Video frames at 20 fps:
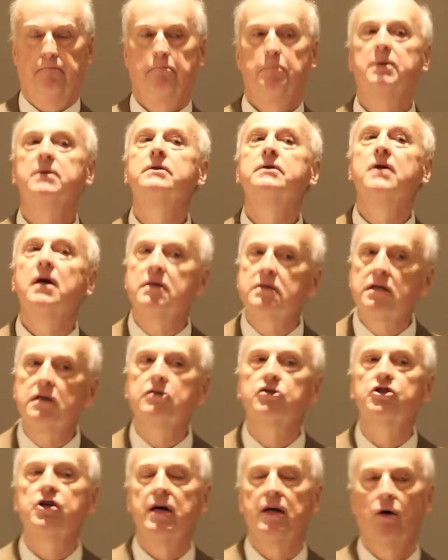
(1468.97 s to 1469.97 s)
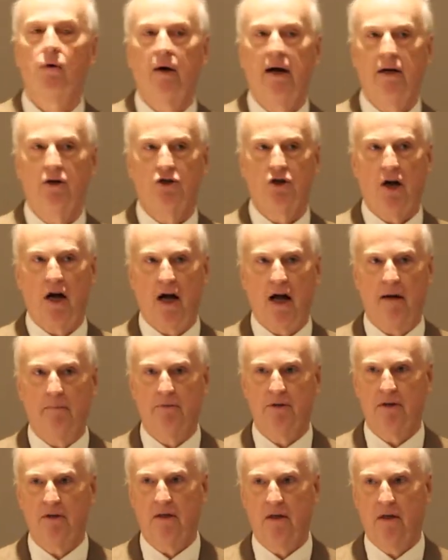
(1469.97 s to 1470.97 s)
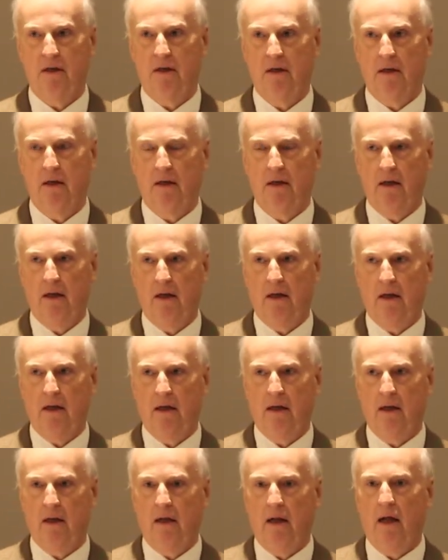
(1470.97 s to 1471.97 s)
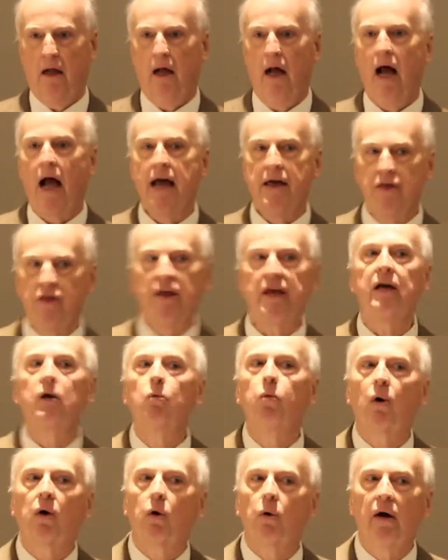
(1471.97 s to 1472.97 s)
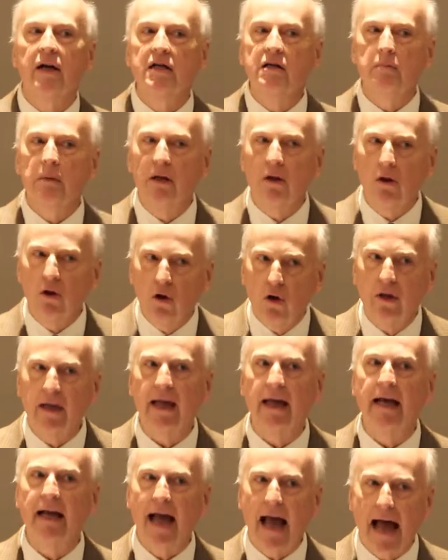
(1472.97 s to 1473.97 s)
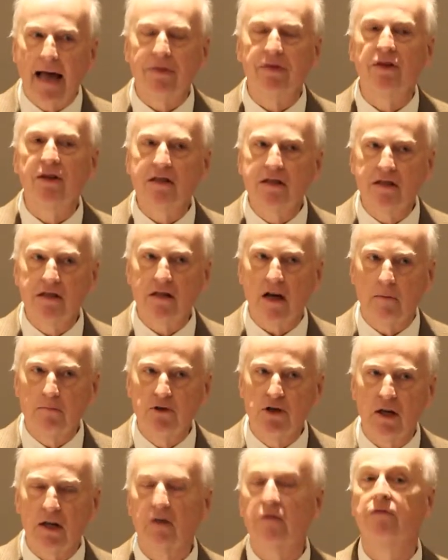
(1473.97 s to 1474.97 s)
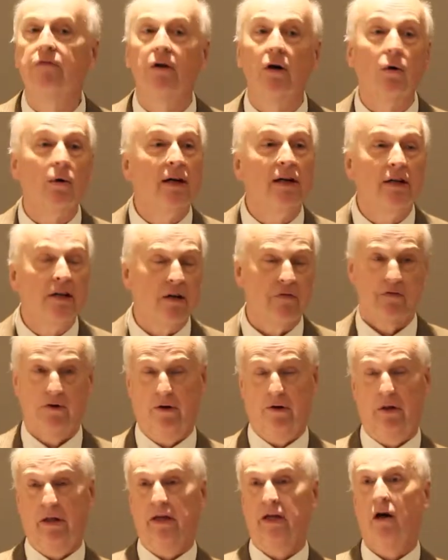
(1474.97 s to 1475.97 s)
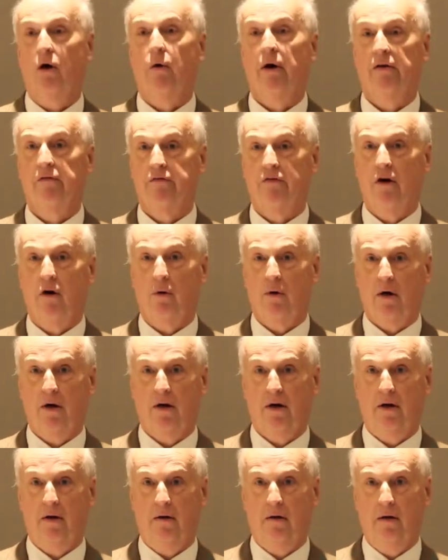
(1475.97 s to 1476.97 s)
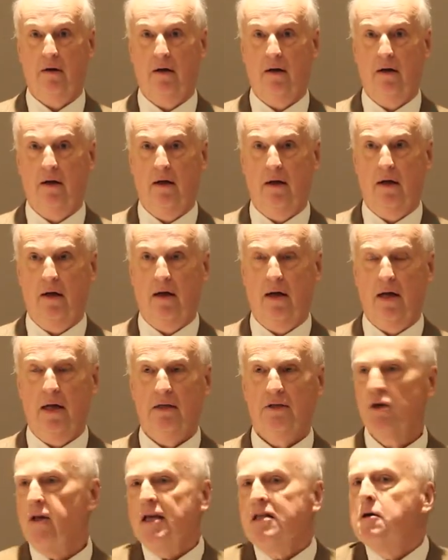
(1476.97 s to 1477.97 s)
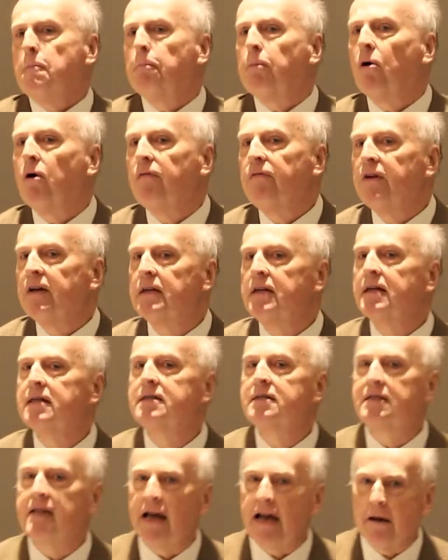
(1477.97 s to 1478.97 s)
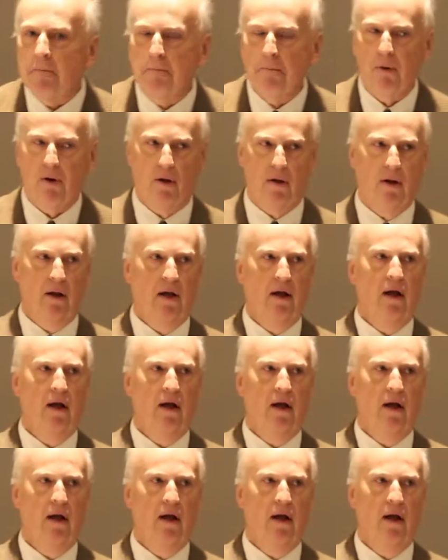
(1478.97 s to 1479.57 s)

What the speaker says: but doesn't generate jobs, I think we're going to be looking at this subject very differently going forward. So that's a perfect example